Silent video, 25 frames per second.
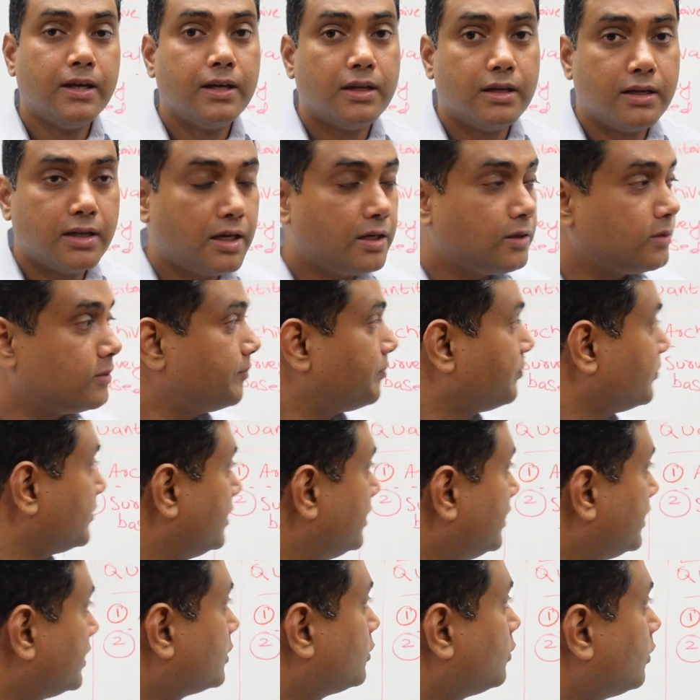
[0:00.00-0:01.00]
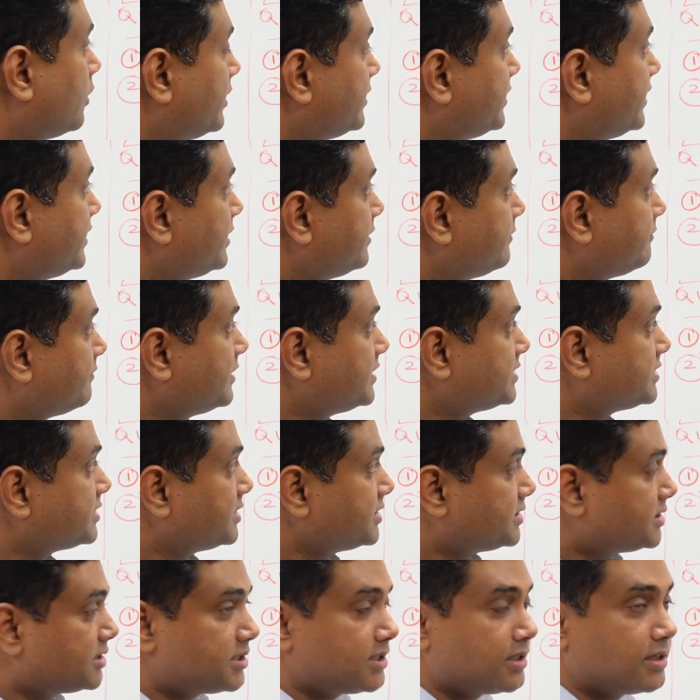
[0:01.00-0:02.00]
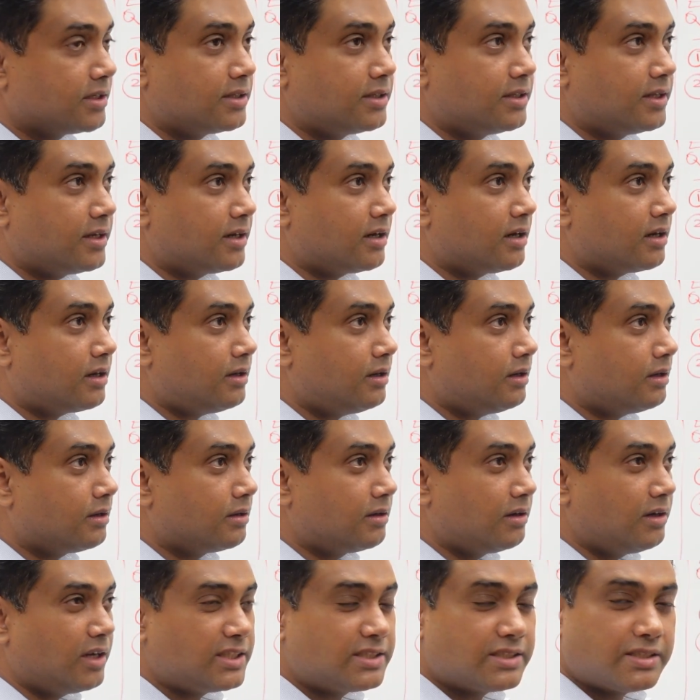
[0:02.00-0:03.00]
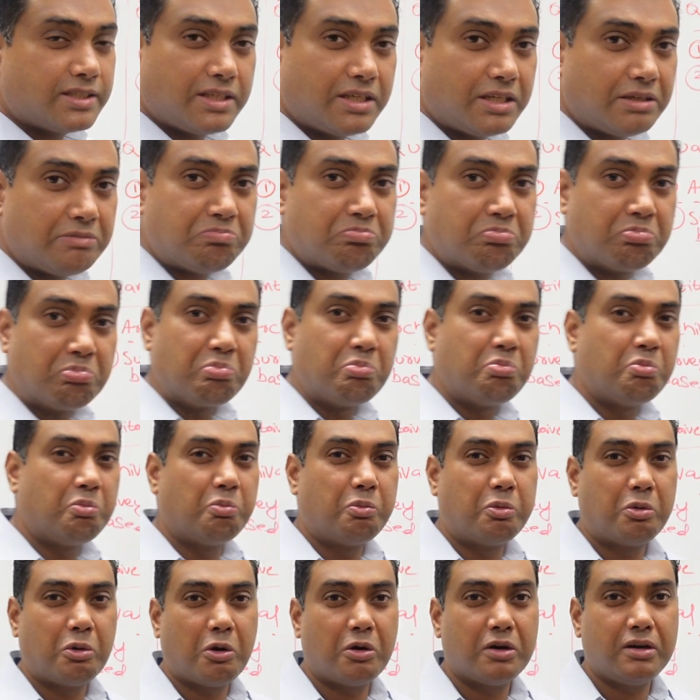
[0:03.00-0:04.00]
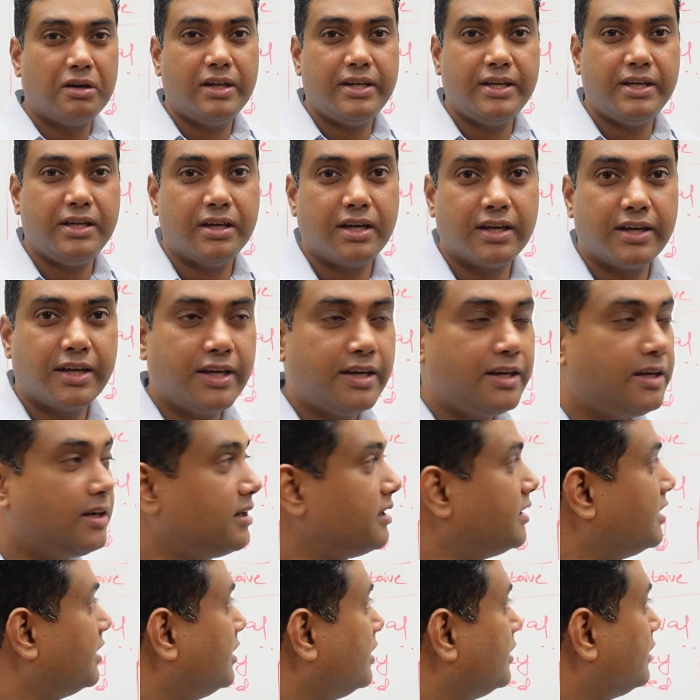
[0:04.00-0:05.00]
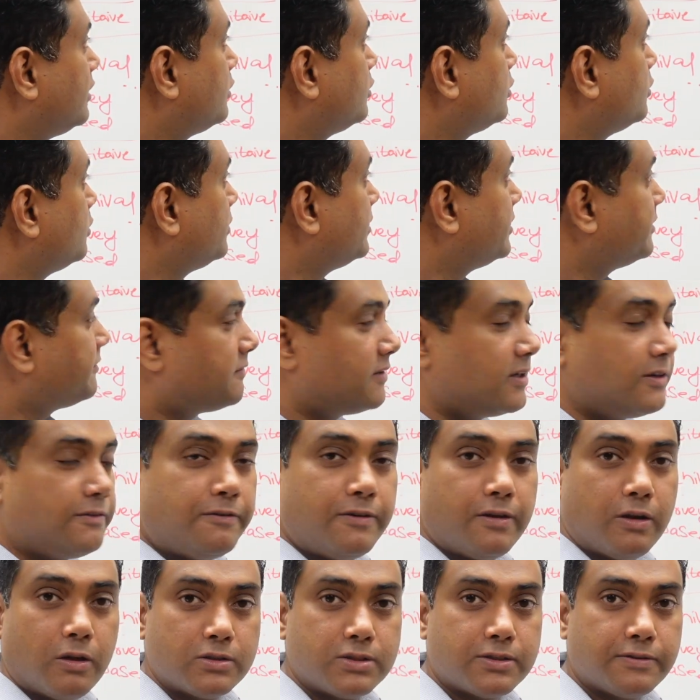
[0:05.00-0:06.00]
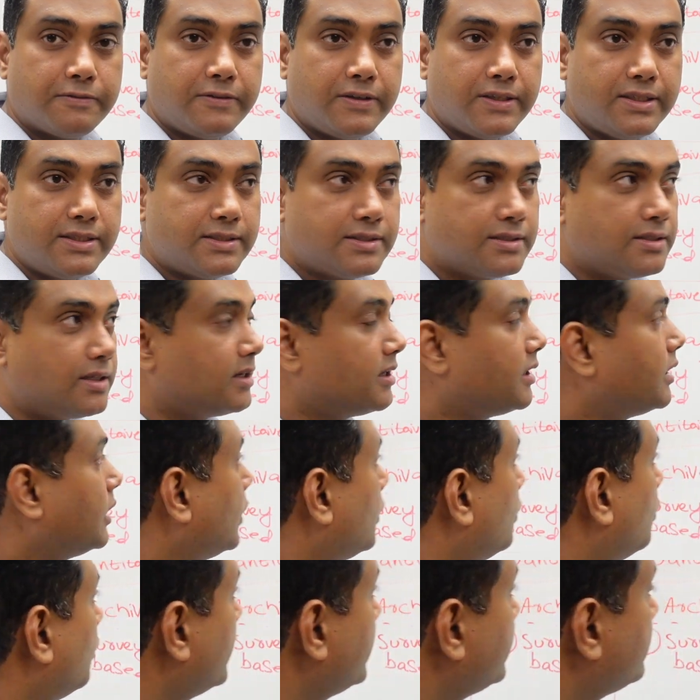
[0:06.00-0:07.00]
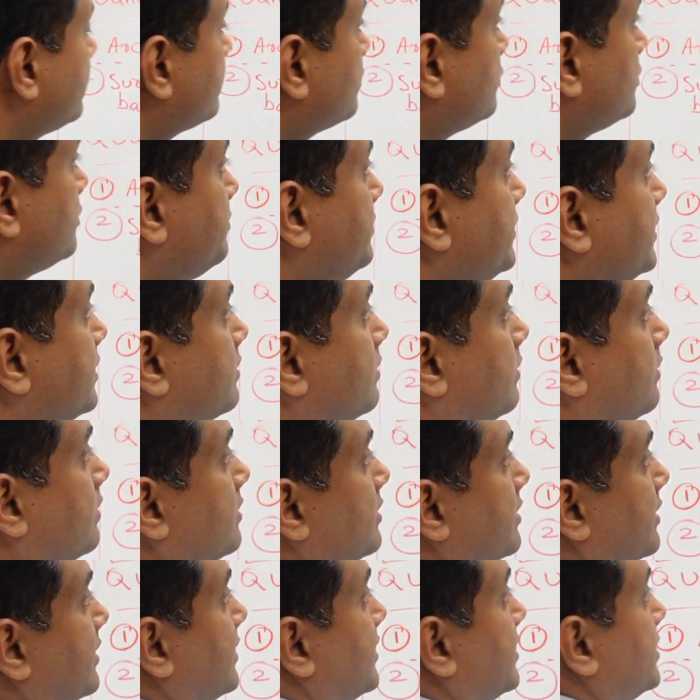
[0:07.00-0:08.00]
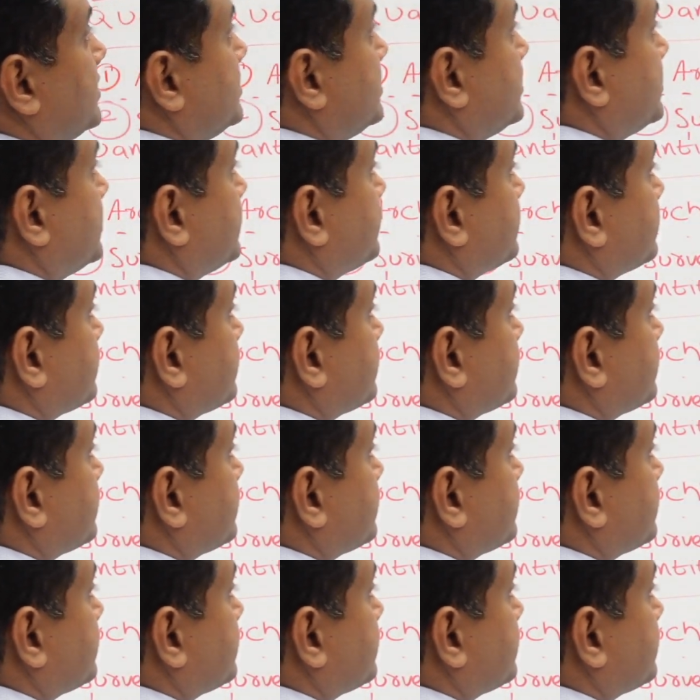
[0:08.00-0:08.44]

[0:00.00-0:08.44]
Now, in qualitative research, there are, let's say, broadly, again, two different philosophies. One could be called as